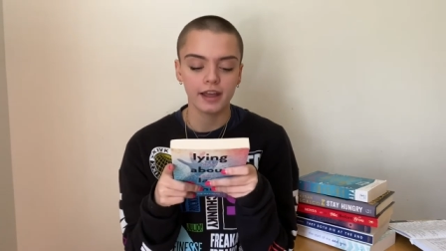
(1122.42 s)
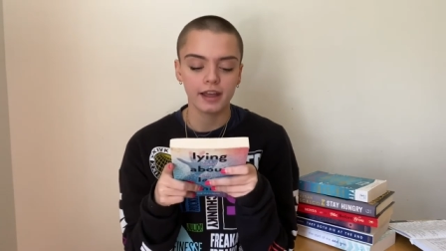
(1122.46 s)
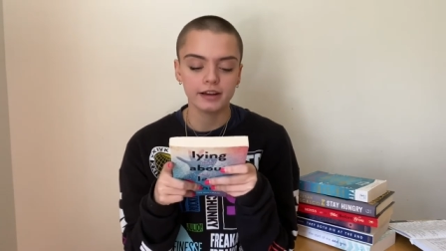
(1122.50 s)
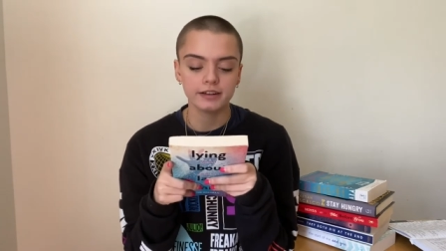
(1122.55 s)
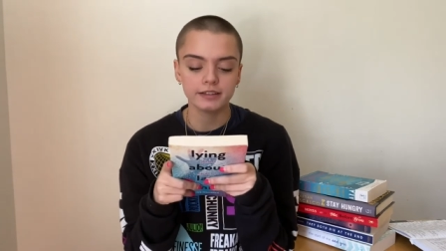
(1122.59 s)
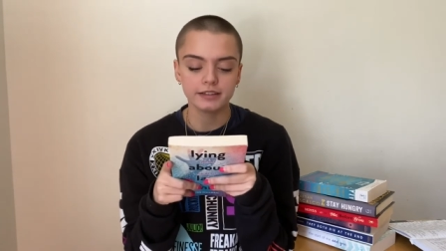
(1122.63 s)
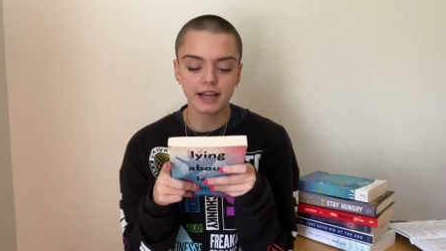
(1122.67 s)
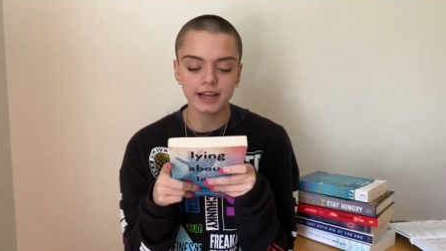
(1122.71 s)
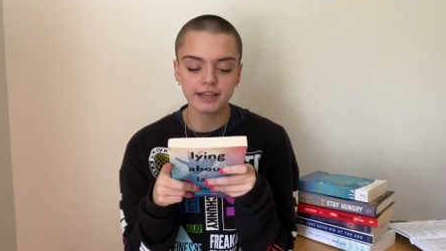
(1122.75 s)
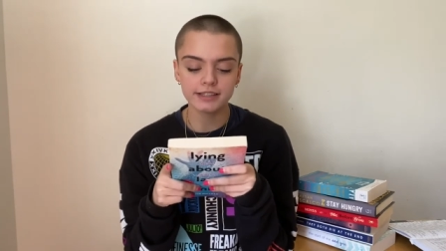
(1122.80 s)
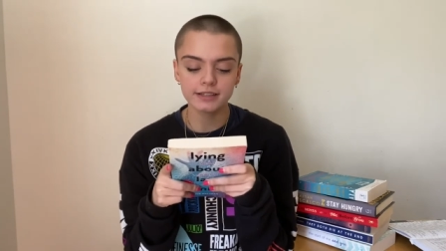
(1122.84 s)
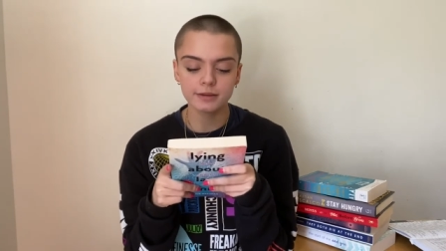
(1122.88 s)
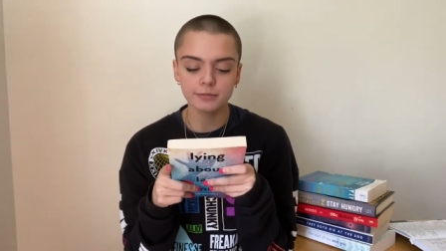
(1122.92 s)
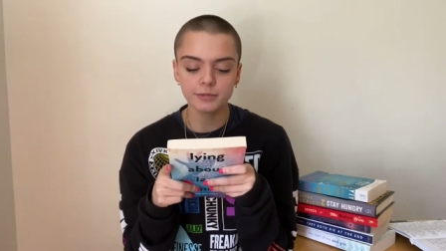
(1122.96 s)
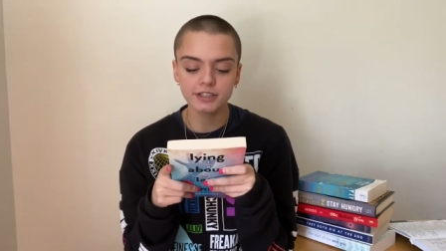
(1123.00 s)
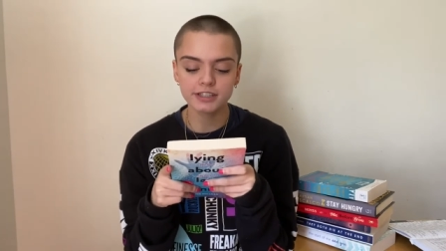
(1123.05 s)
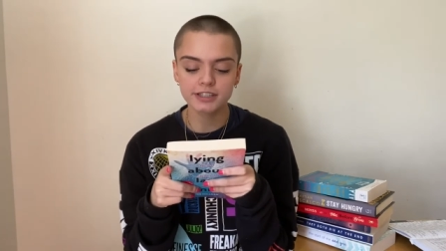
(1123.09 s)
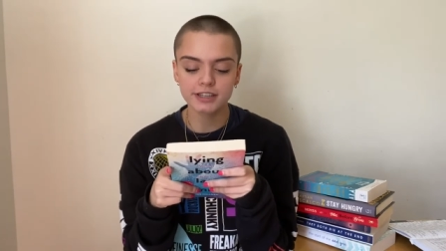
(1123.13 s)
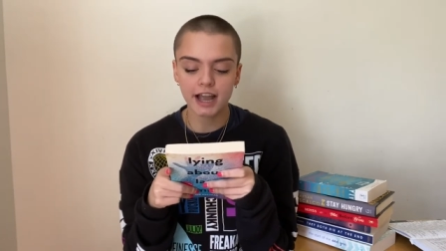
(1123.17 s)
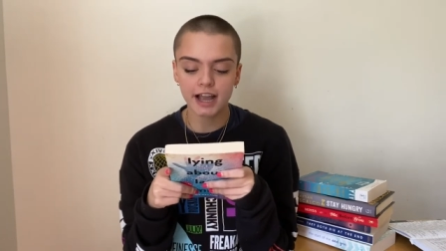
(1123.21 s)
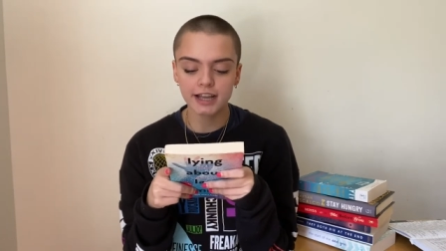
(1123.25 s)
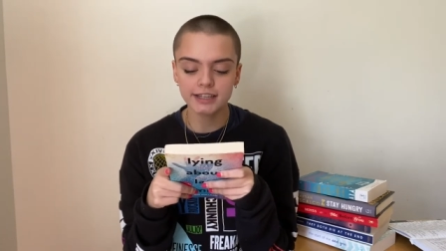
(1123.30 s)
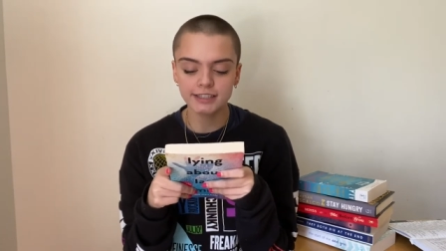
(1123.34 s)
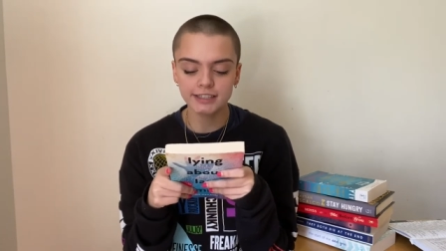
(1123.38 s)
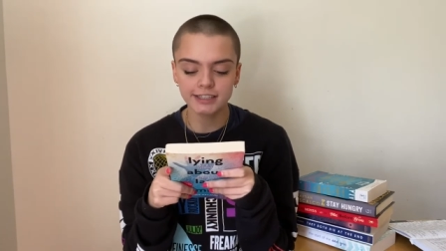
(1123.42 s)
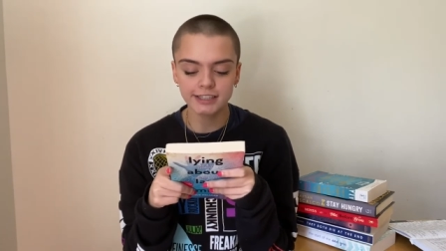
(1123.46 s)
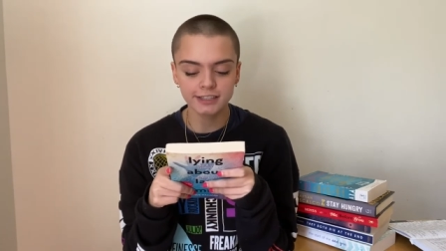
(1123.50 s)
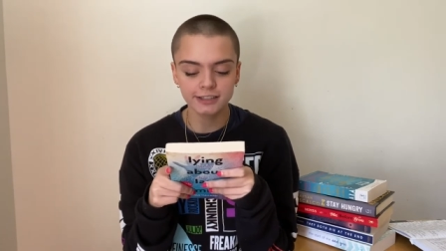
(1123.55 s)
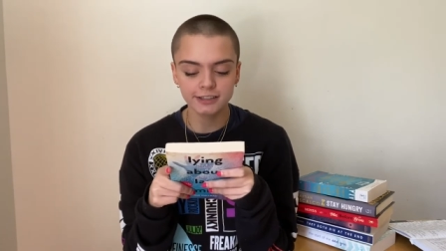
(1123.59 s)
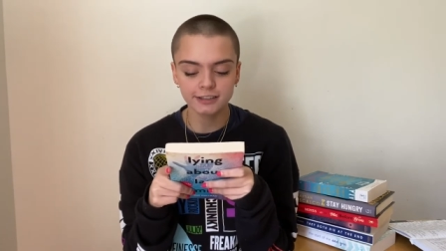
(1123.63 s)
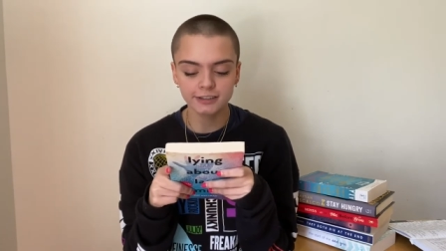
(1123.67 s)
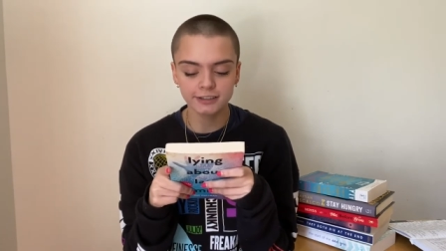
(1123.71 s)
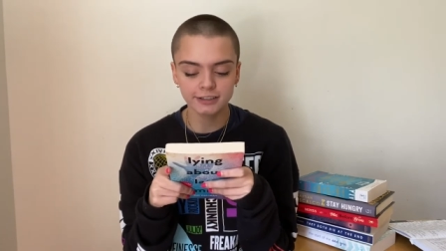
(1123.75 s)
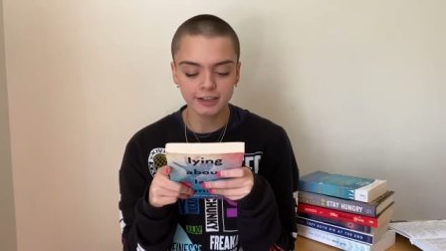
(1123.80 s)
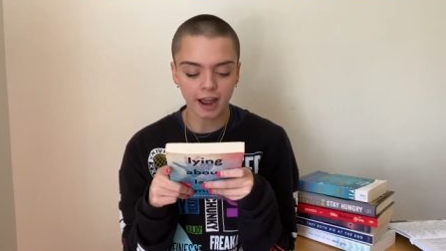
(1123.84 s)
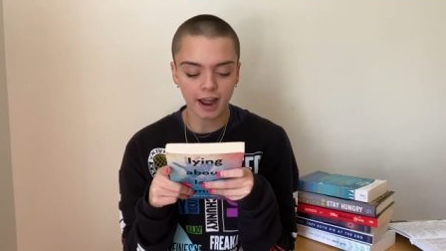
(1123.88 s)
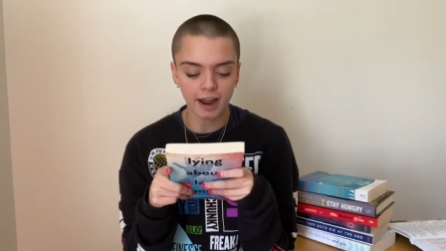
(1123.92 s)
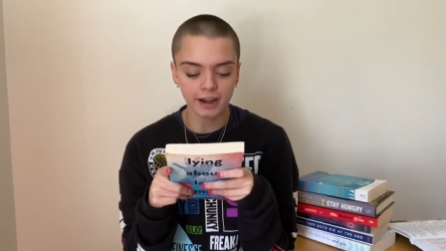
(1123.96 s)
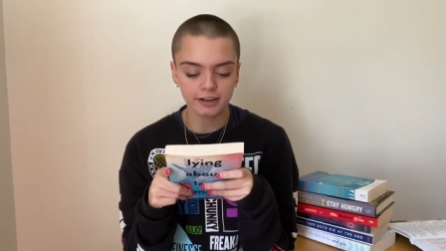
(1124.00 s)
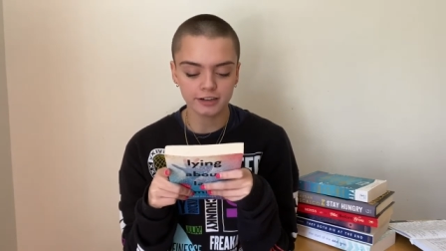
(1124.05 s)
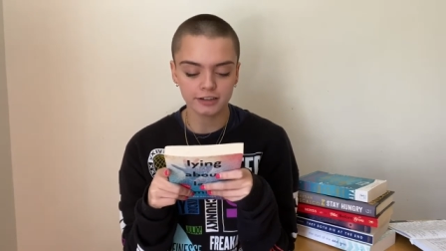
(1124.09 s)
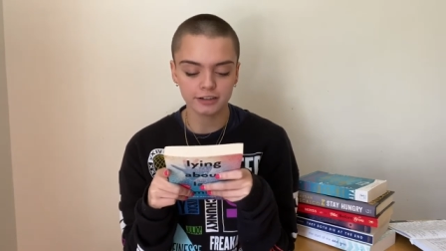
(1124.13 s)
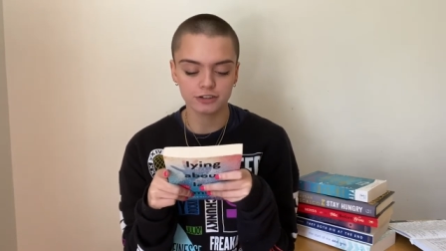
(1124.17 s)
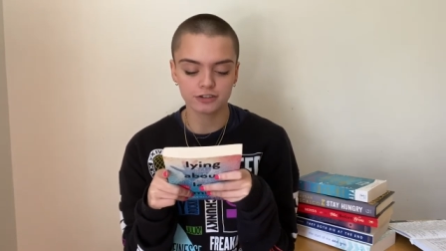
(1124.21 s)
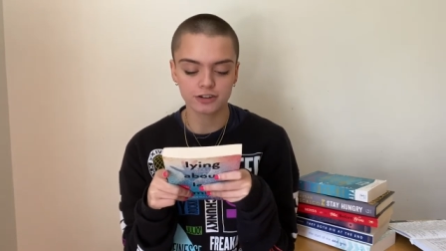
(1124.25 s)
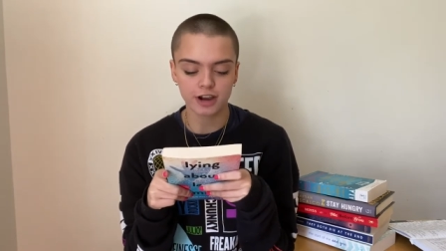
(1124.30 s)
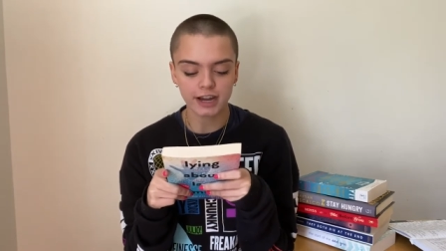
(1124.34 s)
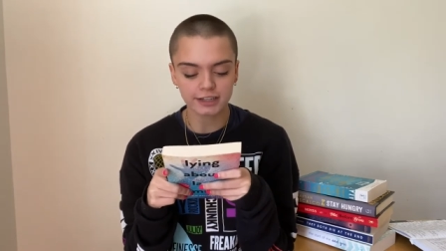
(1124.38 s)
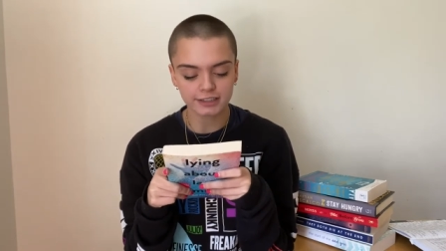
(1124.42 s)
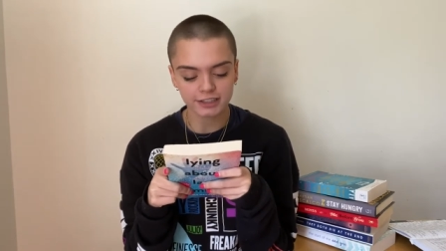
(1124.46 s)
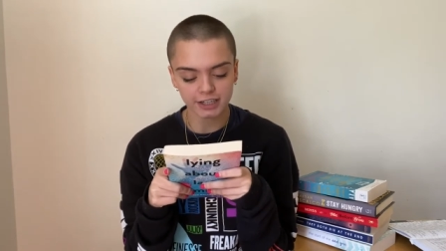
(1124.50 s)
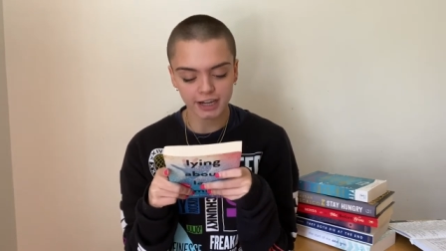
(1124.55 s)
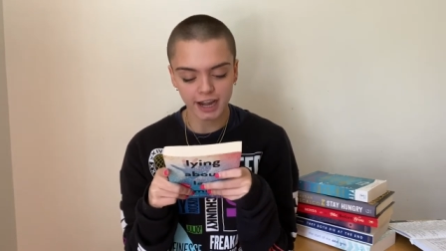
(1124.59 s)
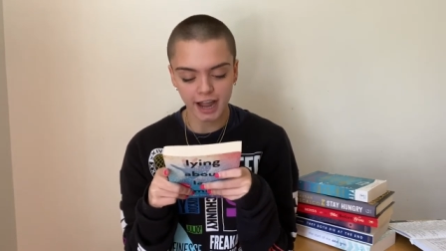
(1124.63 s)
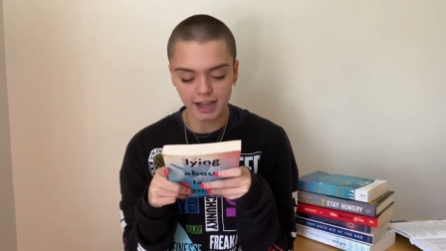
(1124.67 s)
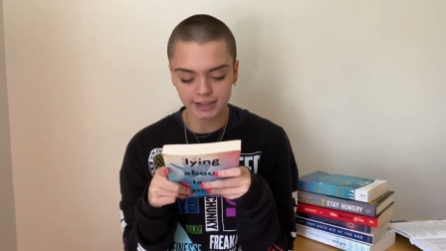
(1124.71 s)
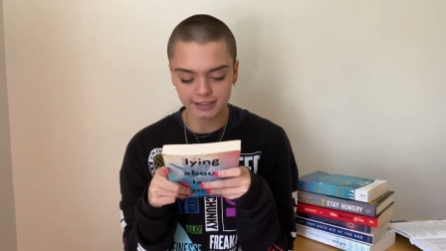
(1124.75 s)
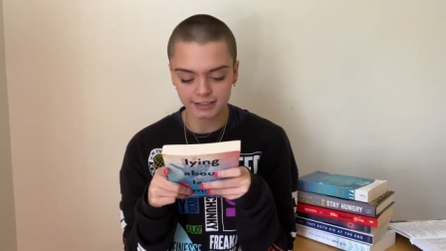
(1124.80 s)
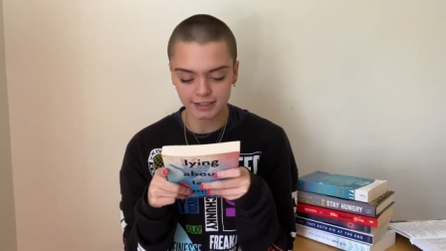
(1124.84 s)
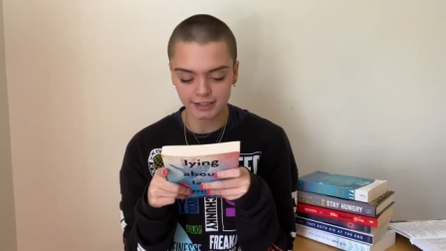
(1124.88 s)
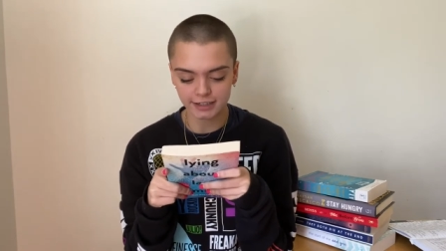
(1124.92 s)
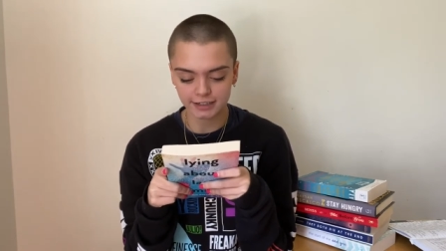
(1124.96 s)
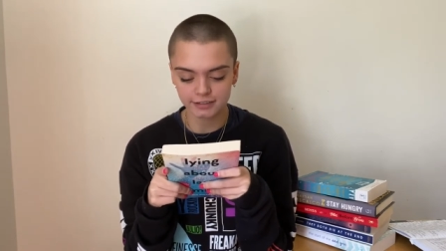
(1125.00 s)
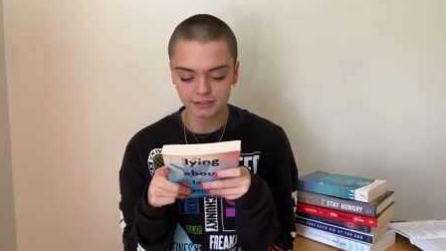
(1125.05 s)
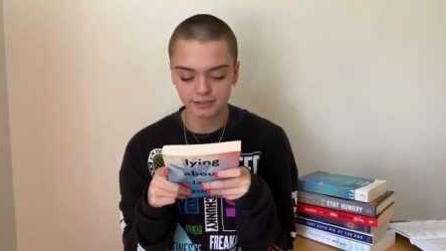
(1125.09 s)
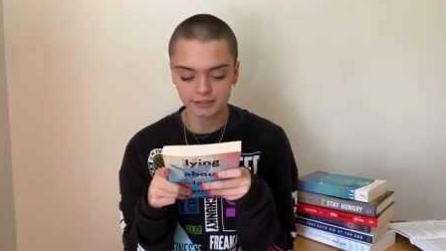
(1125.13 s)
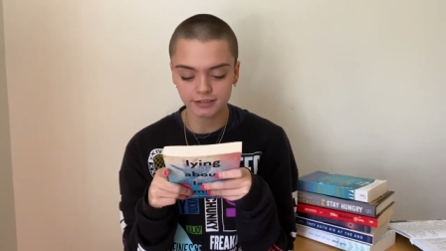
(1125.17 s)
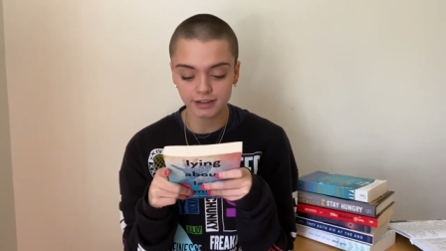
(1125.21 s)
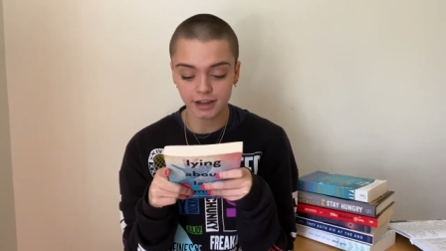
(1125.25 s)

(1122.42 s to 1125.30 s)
Last summer, Sky Sisters died in a tragic accident.